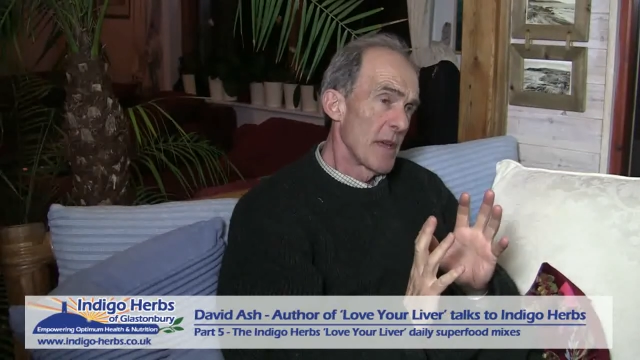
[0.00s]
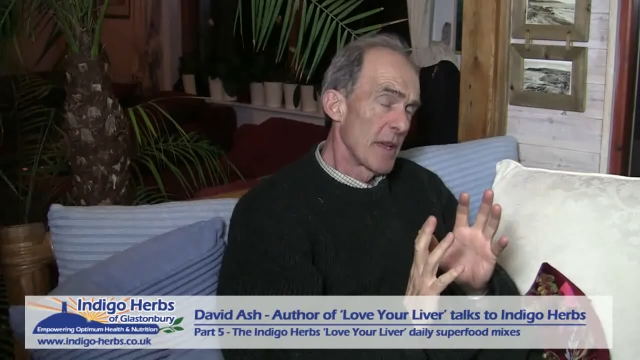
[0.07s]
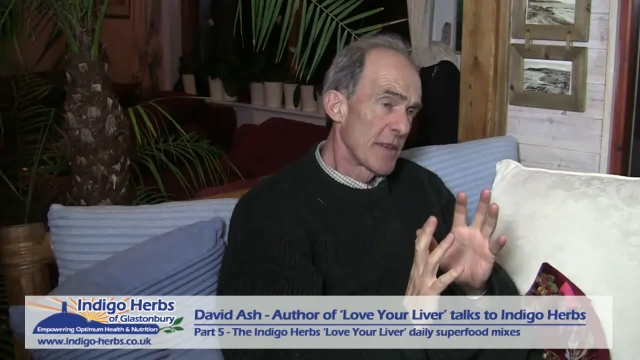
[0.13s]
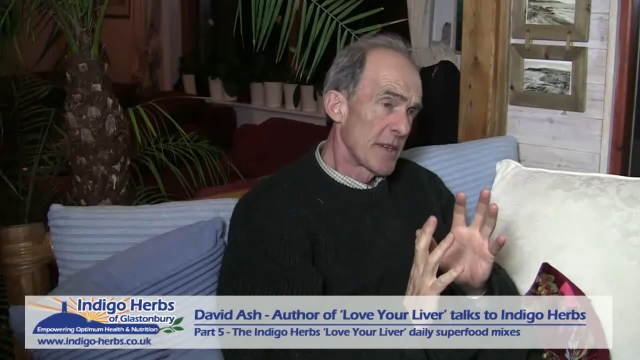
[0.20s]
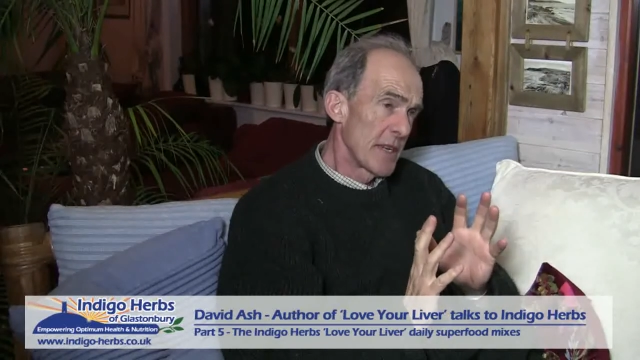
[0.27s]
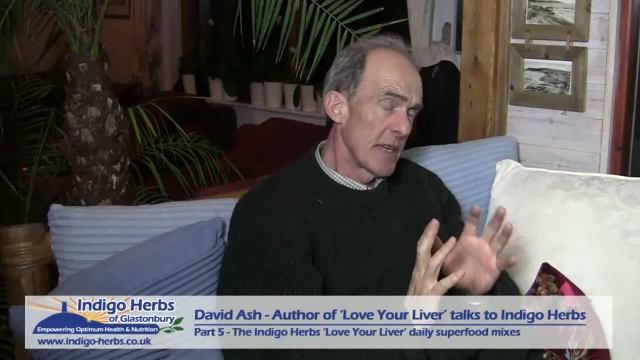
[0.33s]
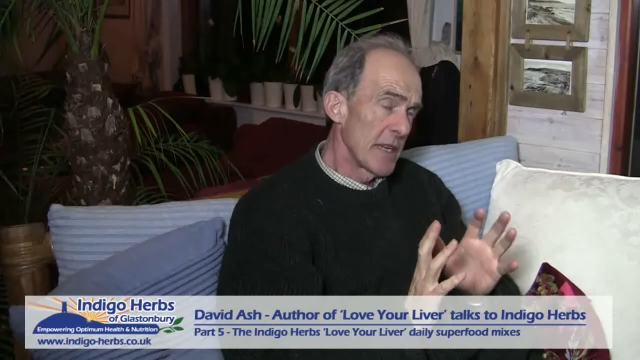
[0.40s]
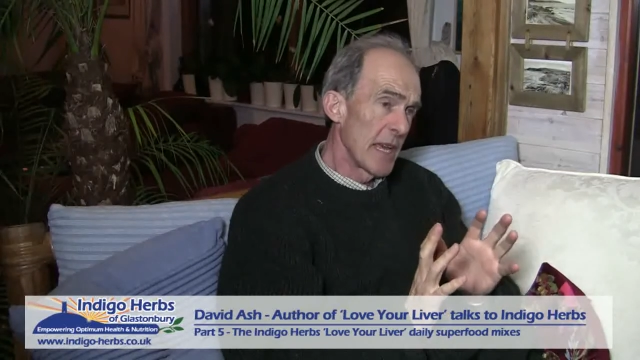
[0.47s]
a
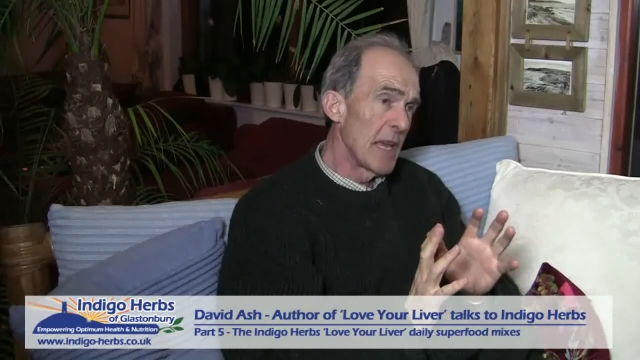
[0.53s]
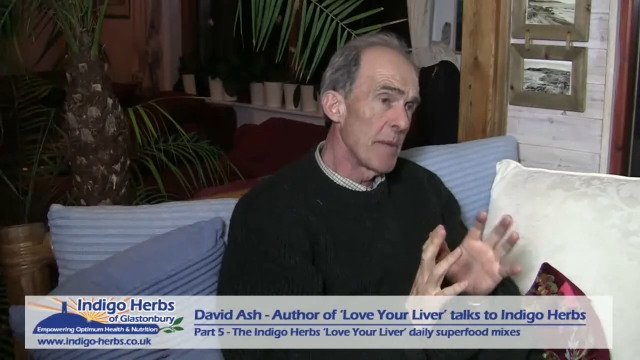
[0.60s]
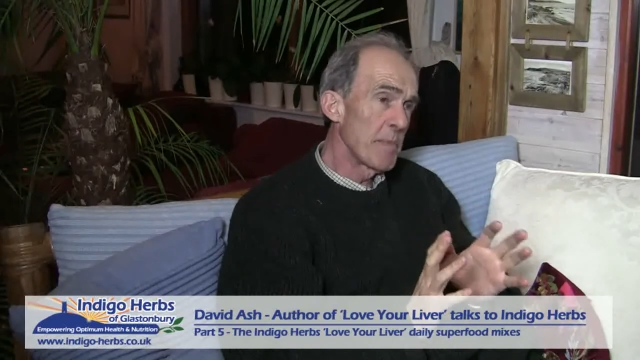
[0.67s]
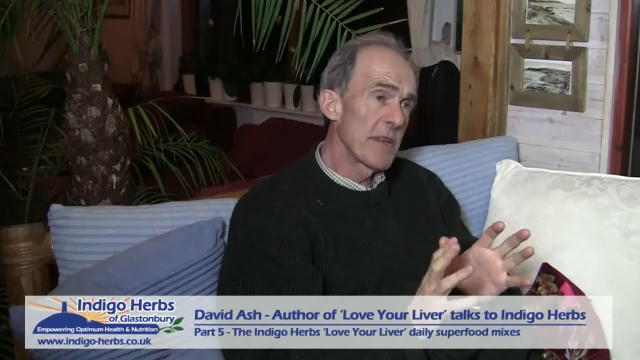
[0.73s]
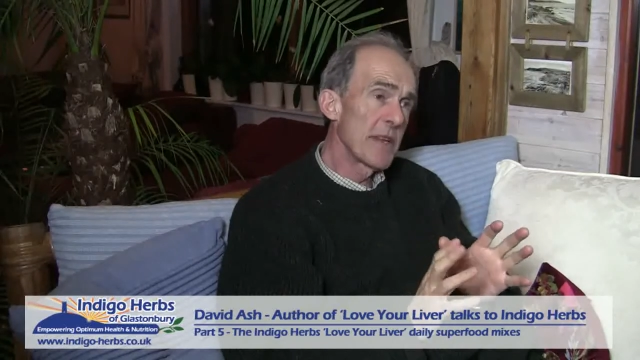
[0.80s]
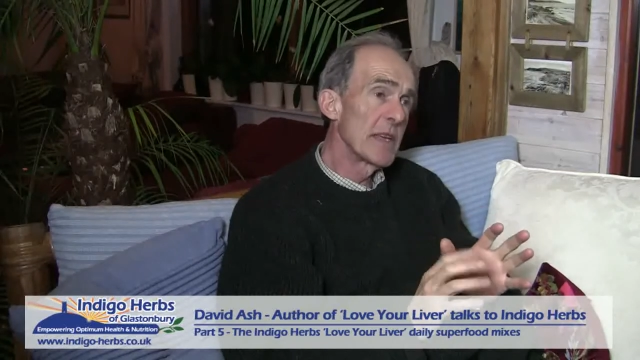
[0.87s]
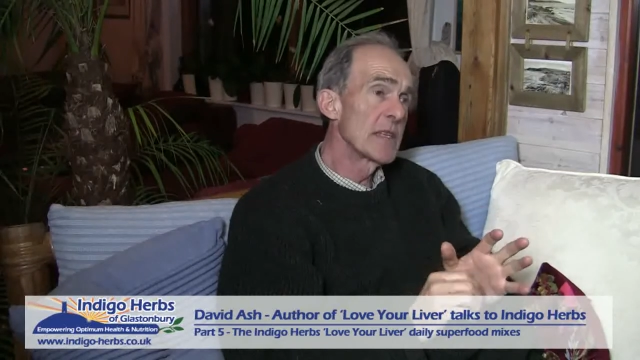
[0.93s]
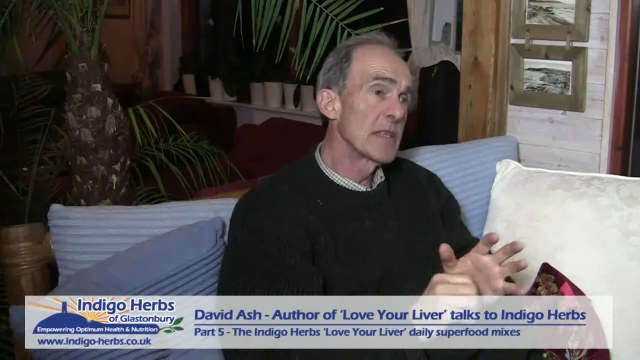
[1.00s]

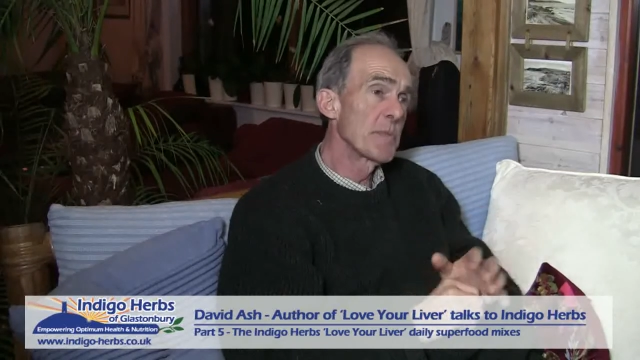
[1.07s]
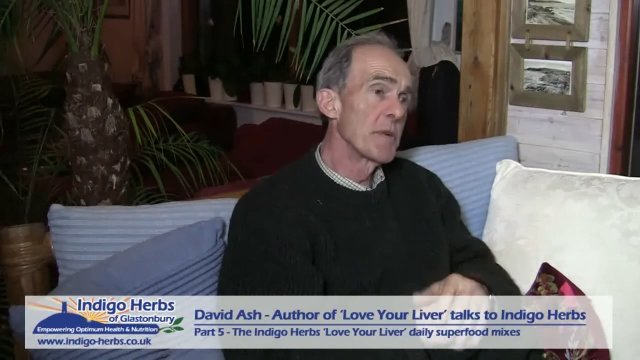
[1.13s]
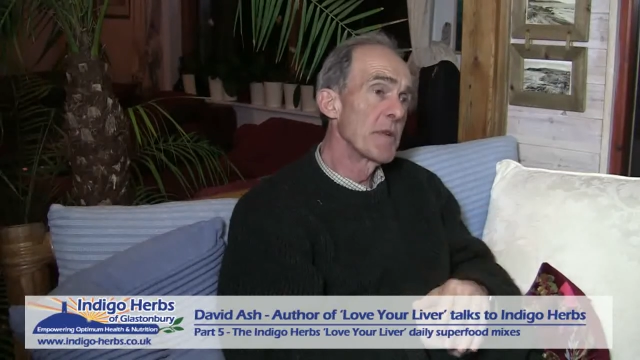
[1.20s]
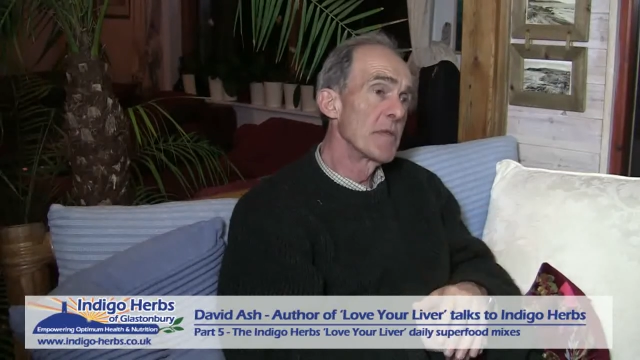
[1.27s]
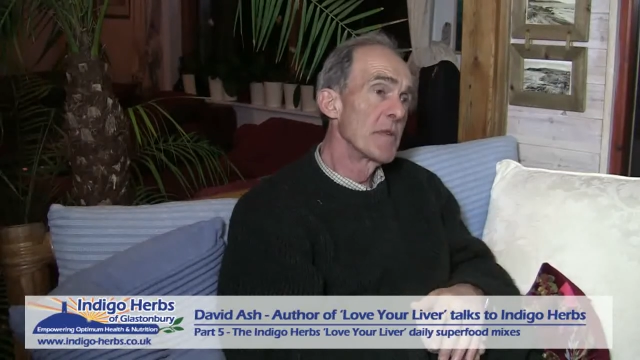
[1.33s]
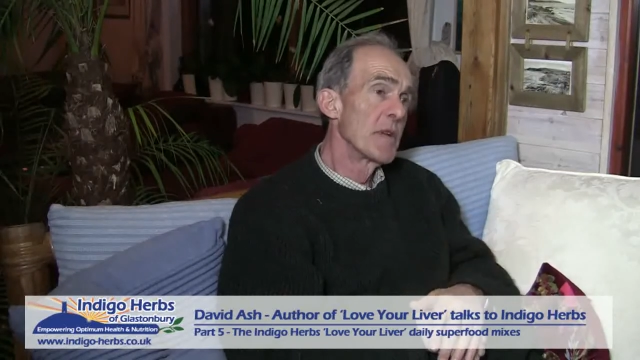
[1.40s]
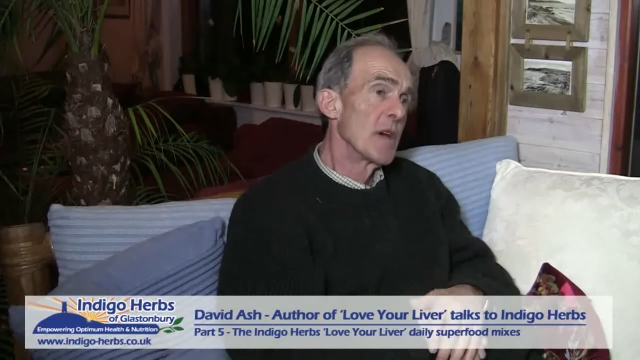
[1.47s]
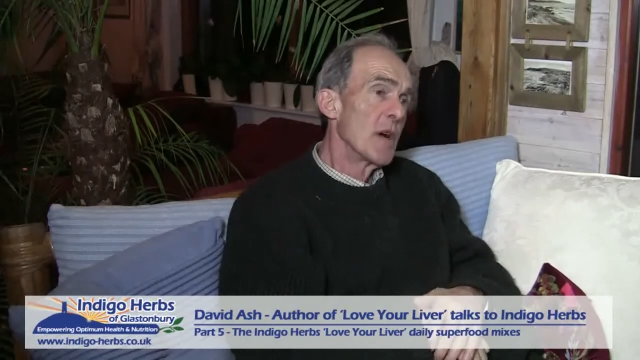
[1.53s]
heap
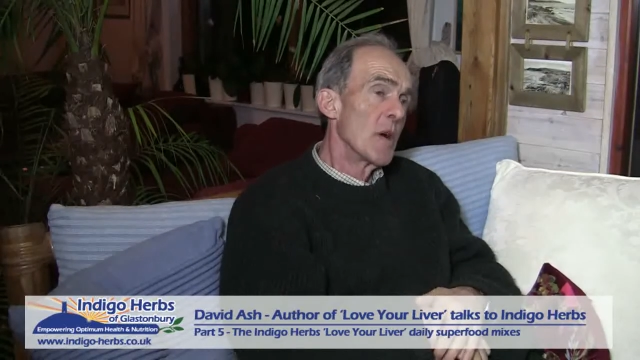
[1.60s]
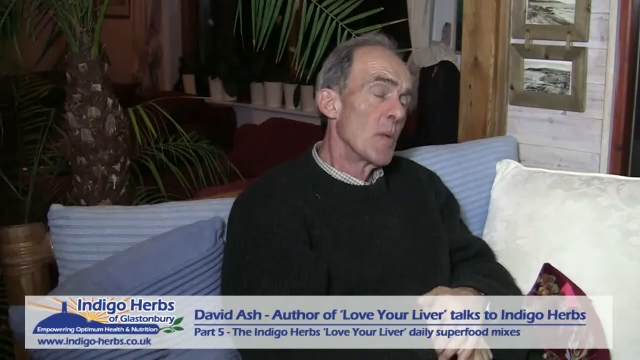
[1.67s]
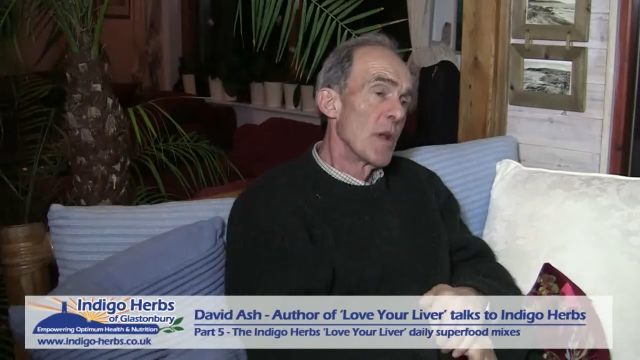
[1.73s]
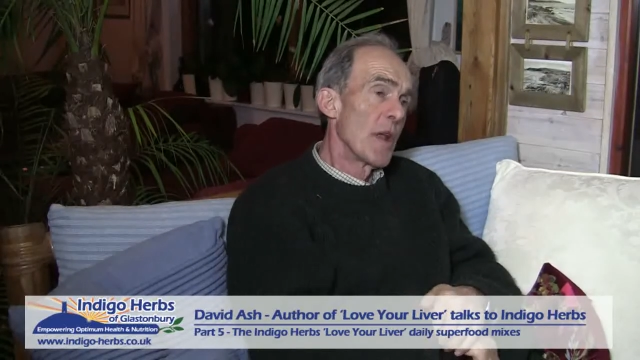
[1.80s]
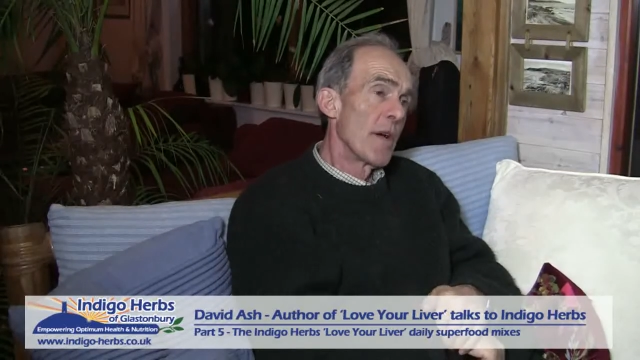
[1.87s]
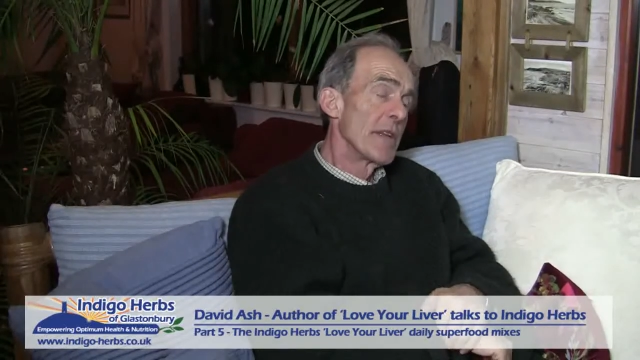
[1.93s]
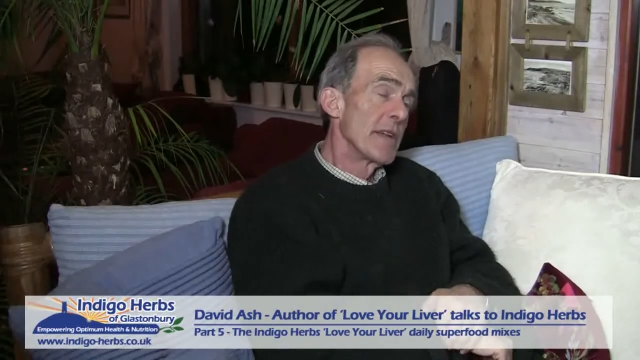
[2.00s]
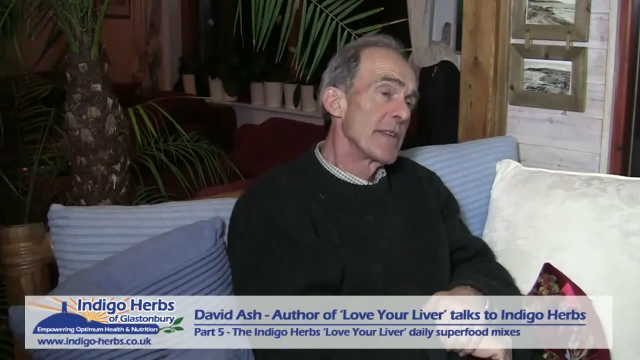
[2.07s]
teaspoon
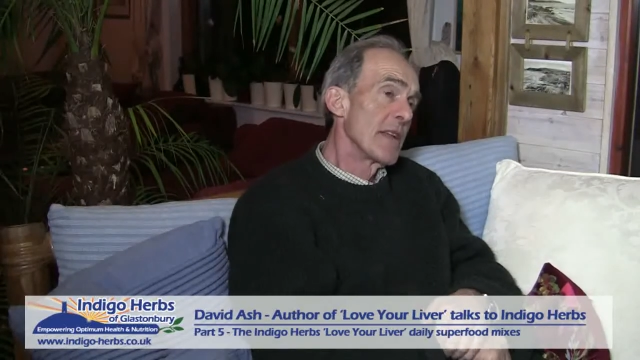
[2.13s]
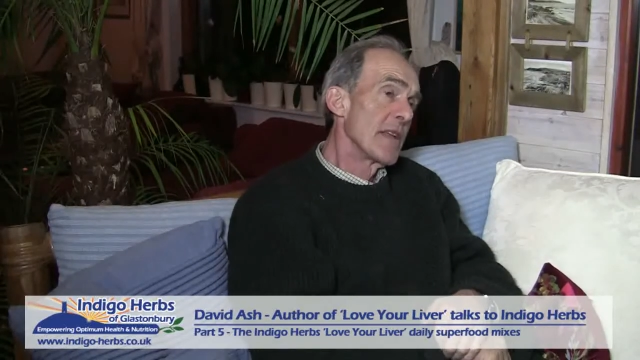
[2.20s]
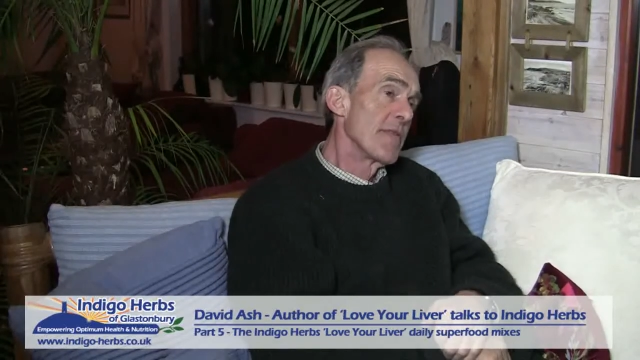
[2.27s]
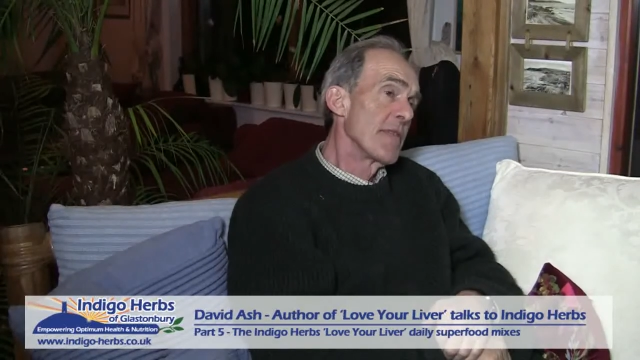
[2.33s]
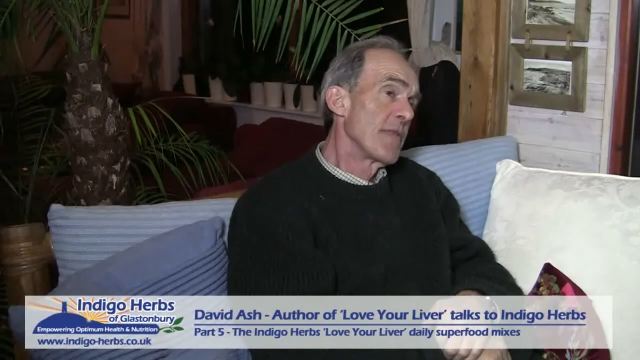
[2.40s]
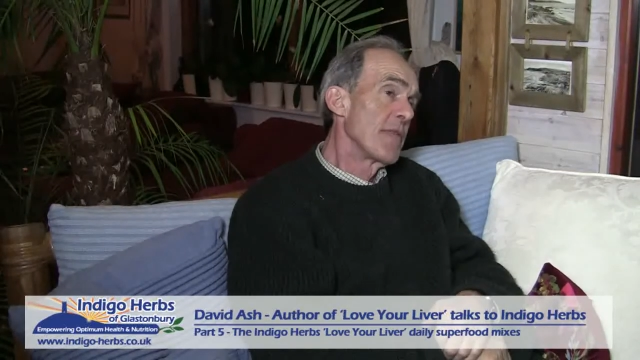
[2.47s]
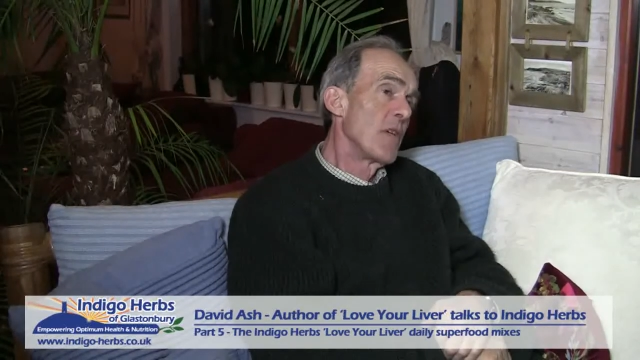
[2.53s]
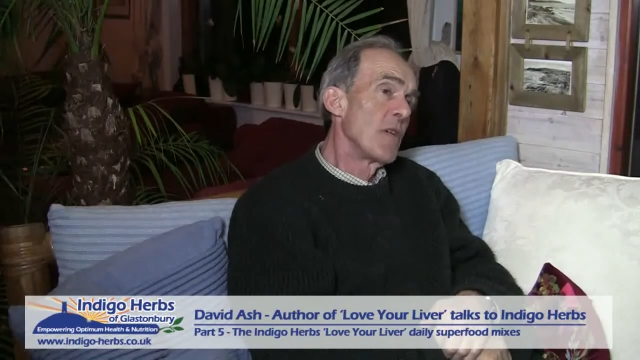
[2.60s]
will only
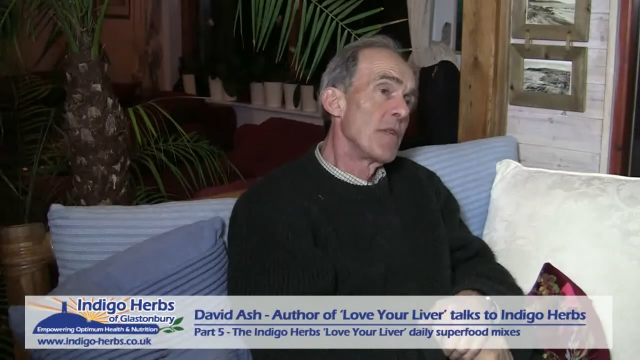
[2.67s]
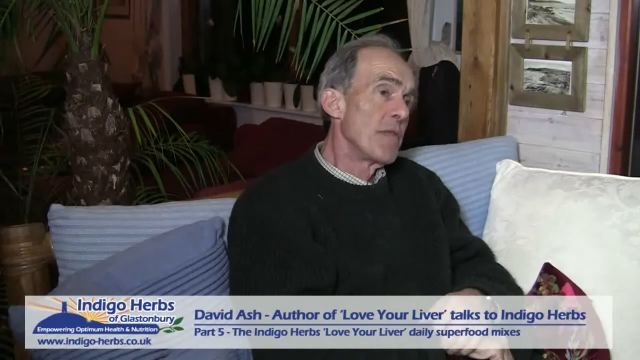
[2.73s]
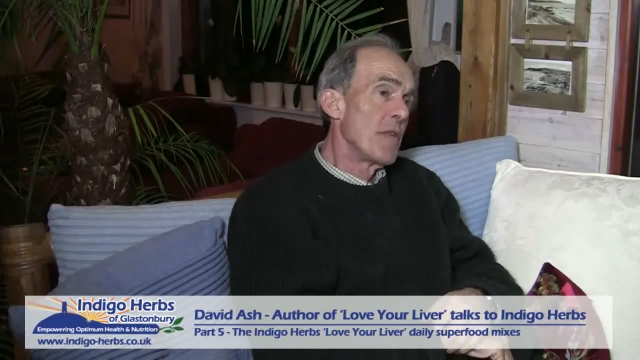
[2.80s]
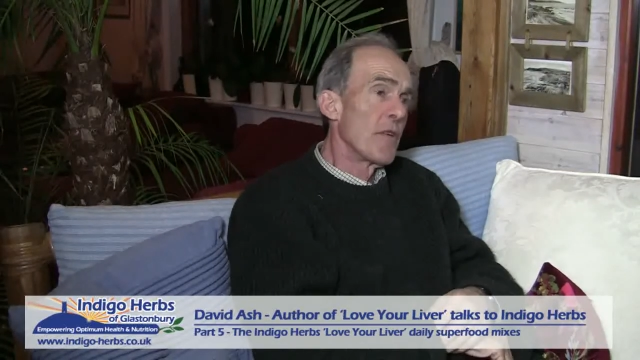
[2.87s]
deliver 4,